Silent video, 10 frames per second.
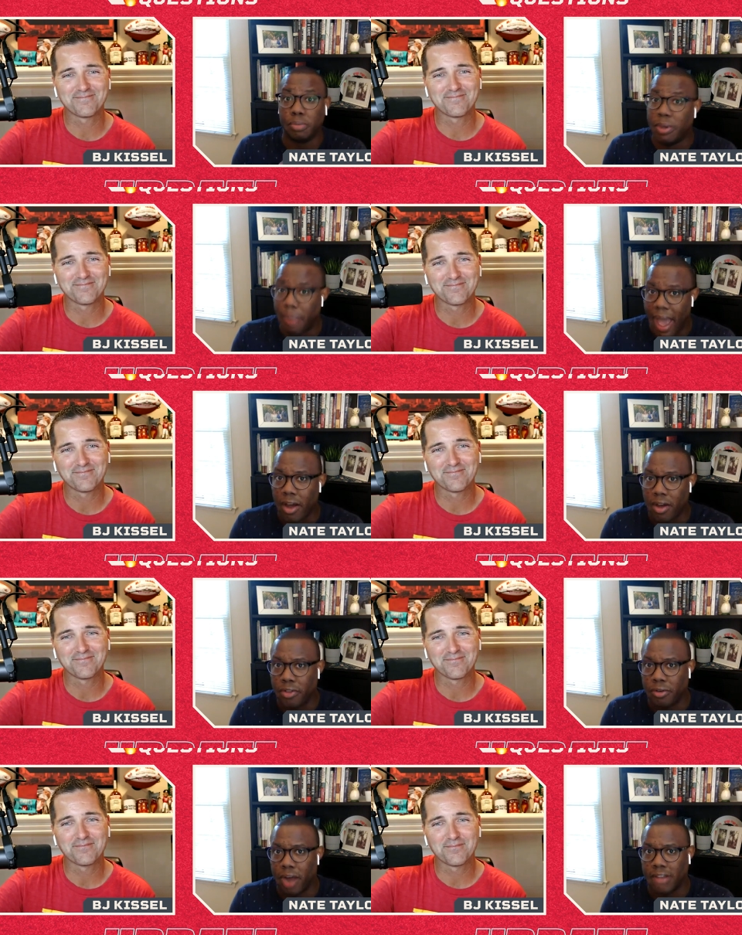Speaker 1: should be back
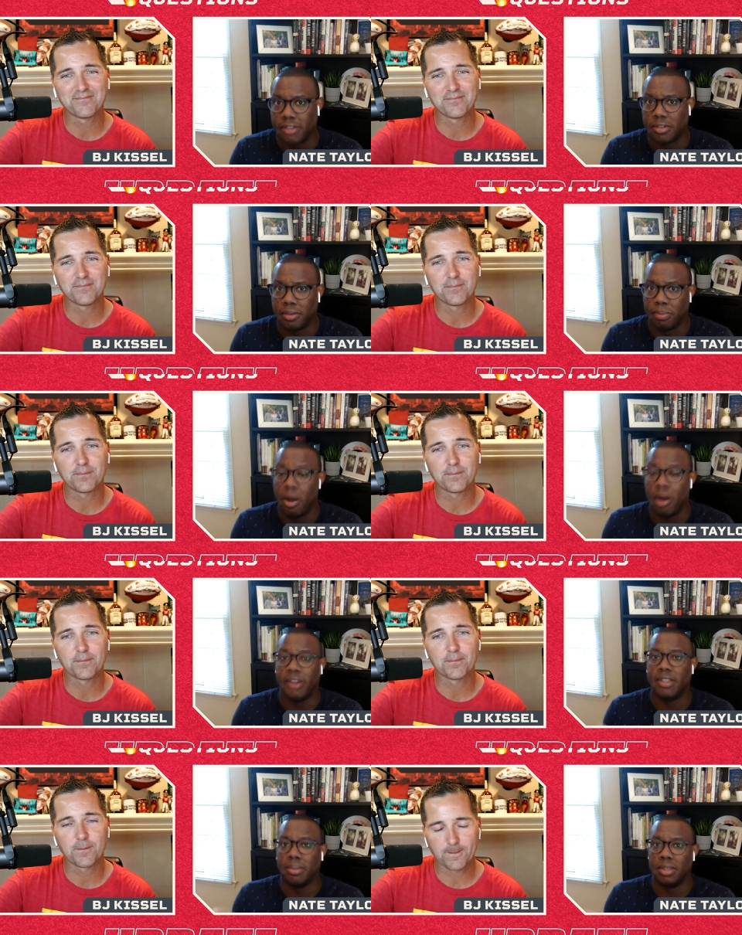on the roster,
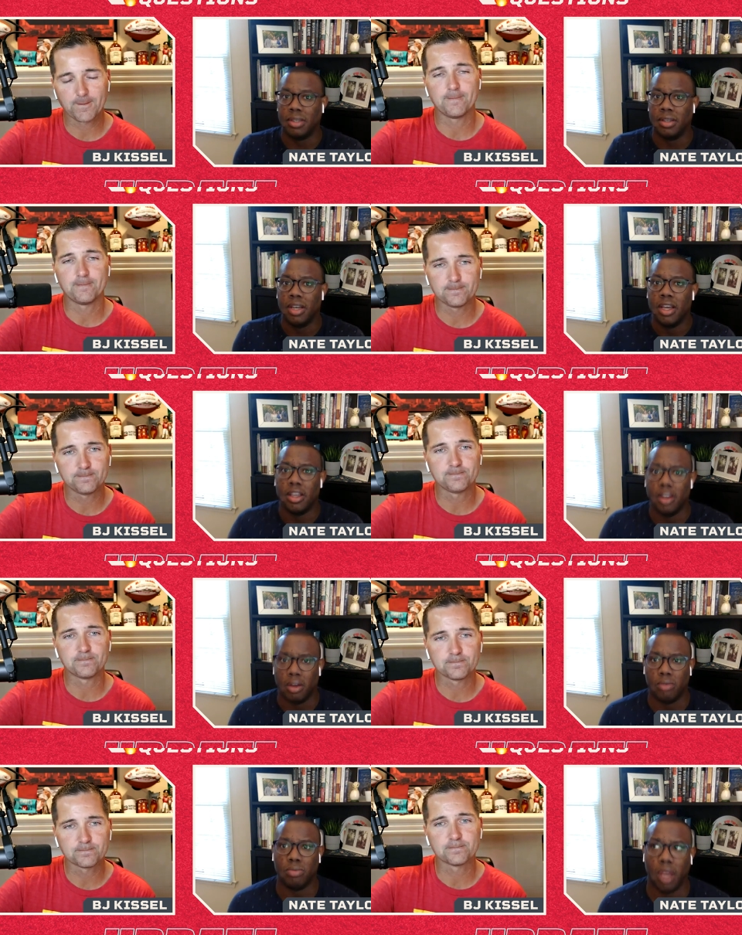barring something,
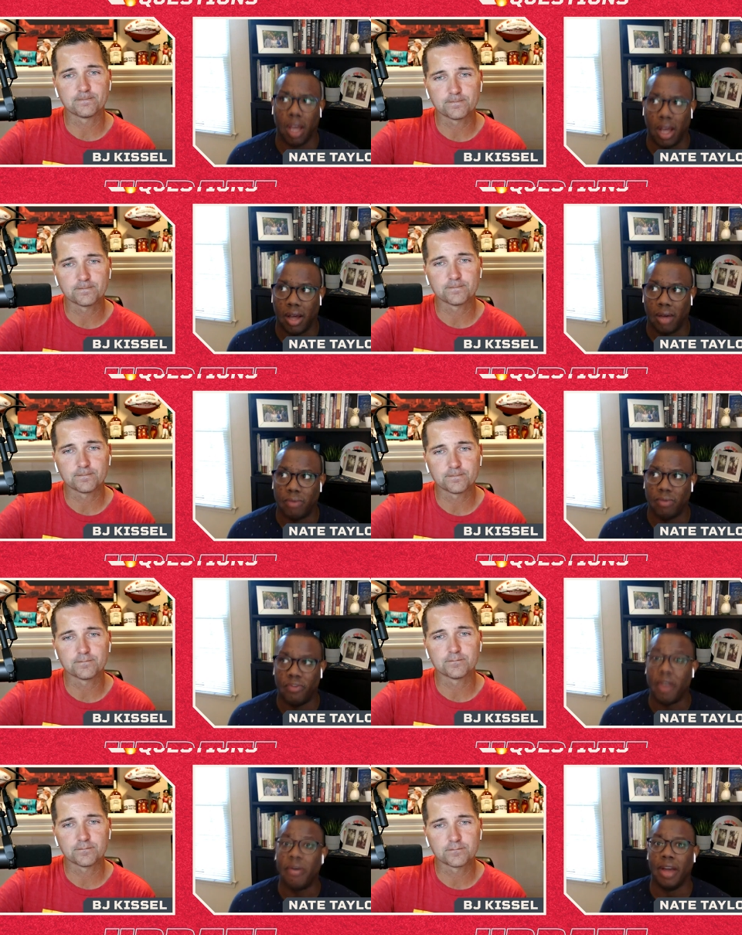
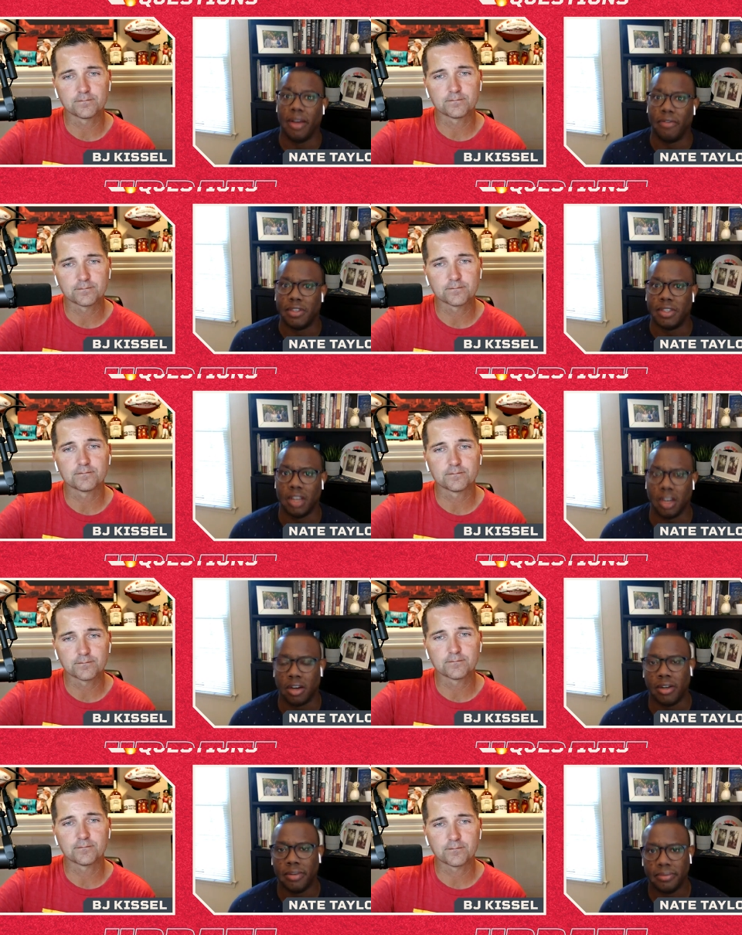very unforeseen
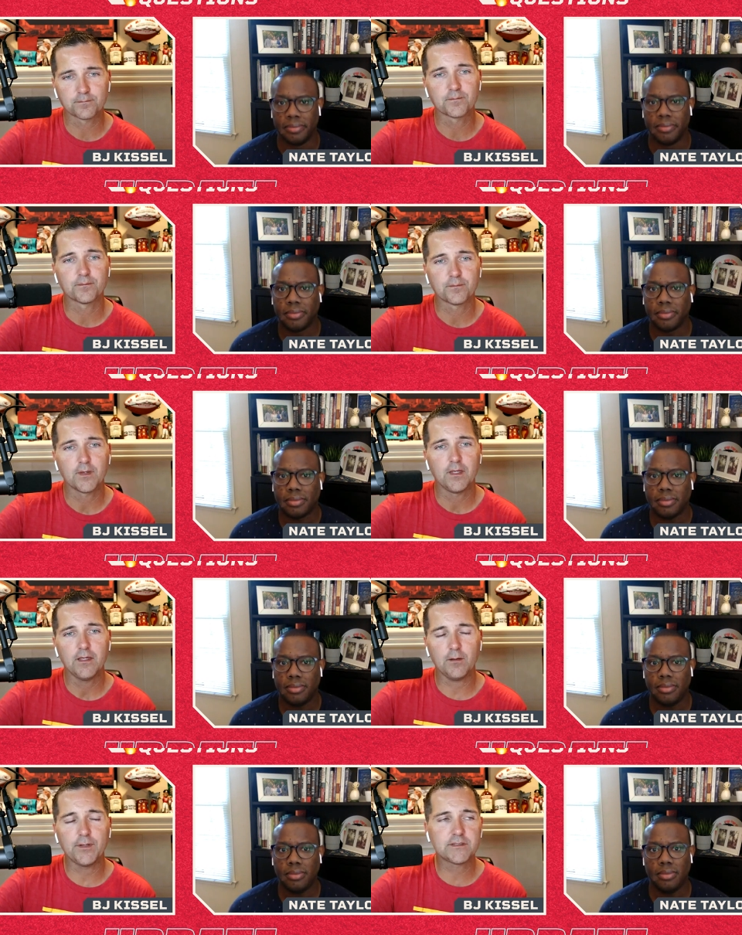occurring.
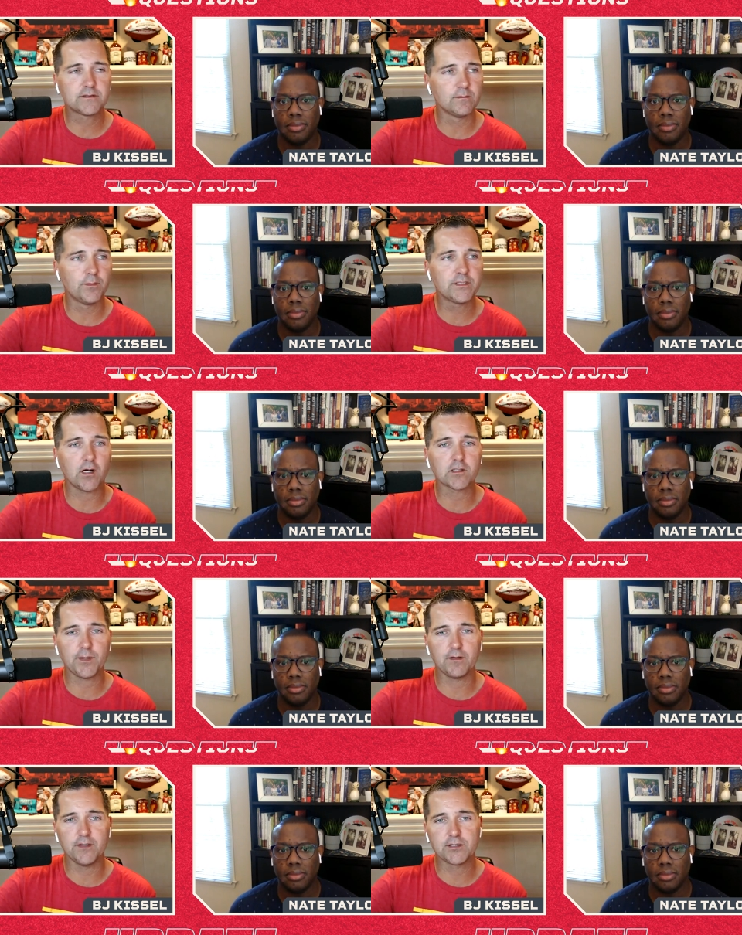
Speaker 2: Yeah, we talked about
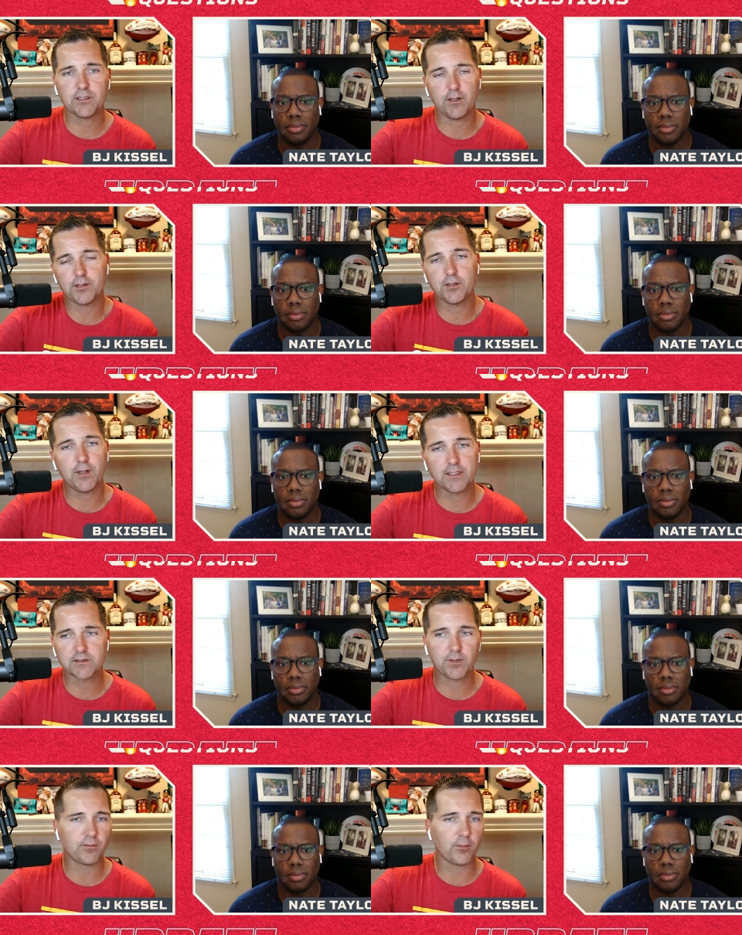it on this show, and I know you guys have
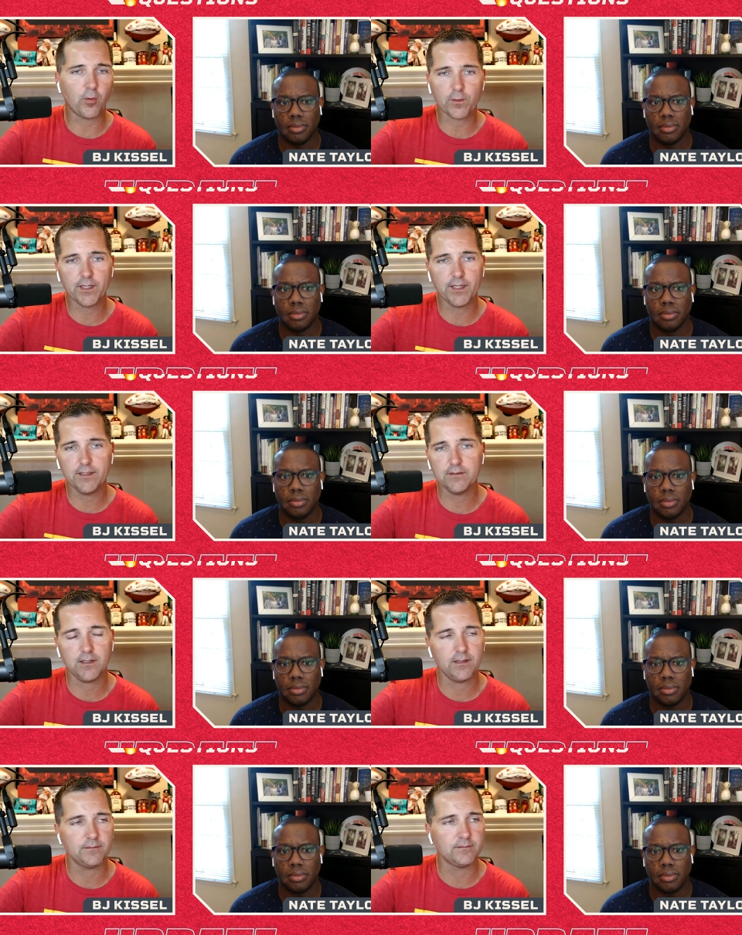been reporting it.
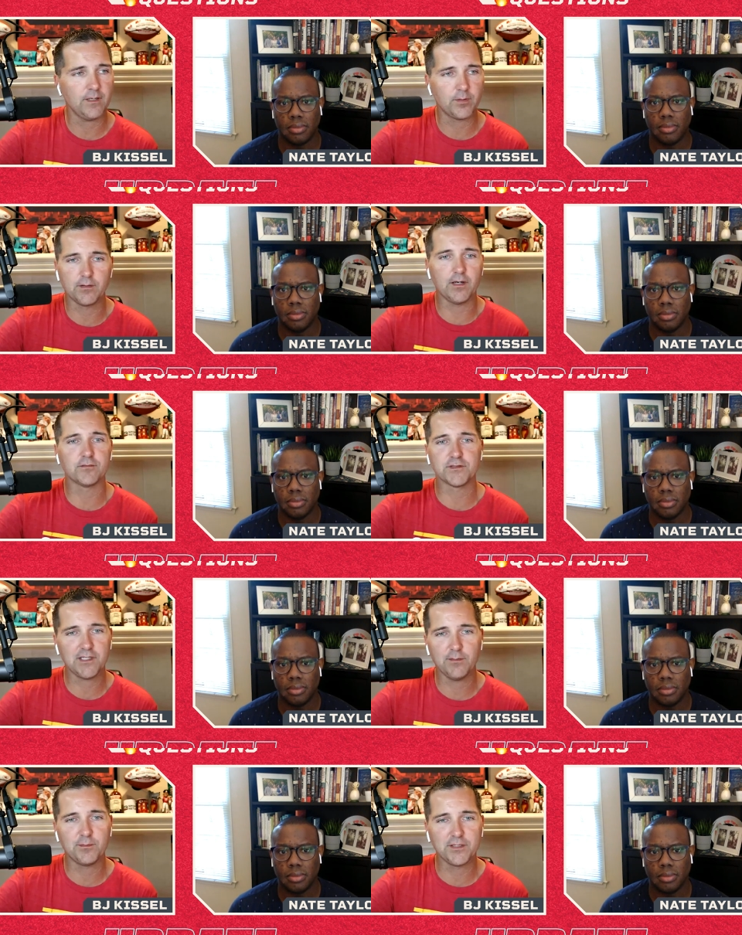Everybody who covers the
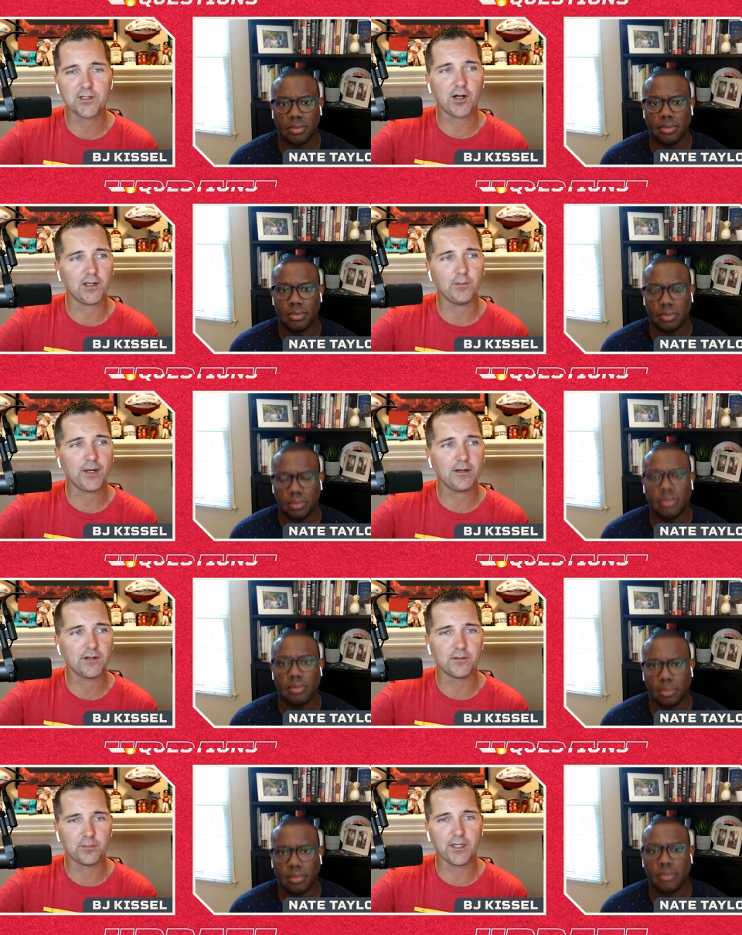team had been talking about,
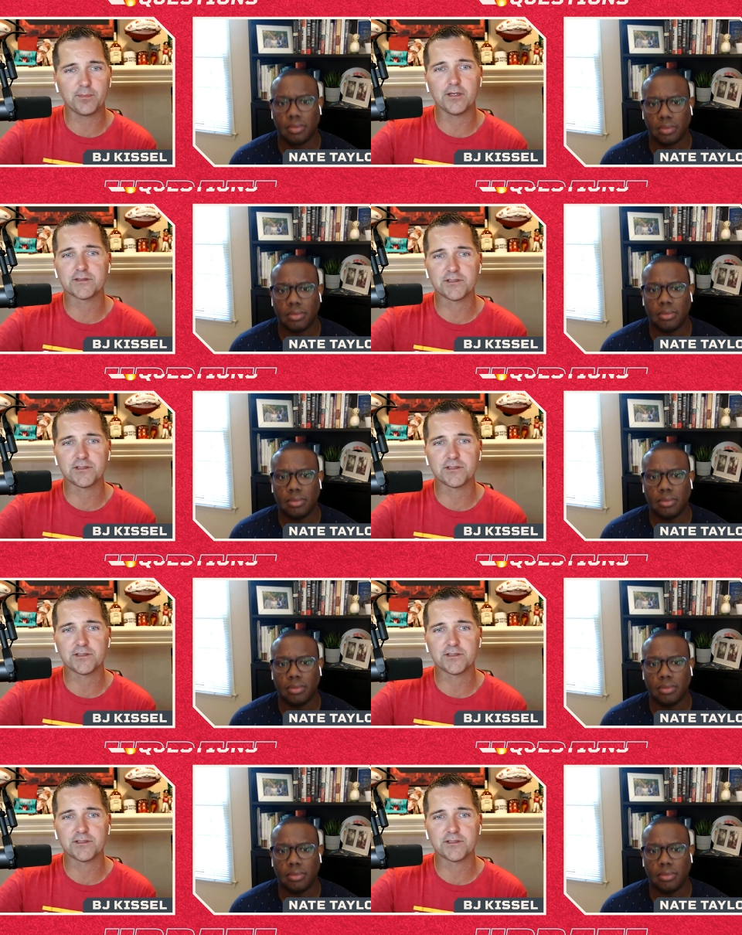the Blake Bell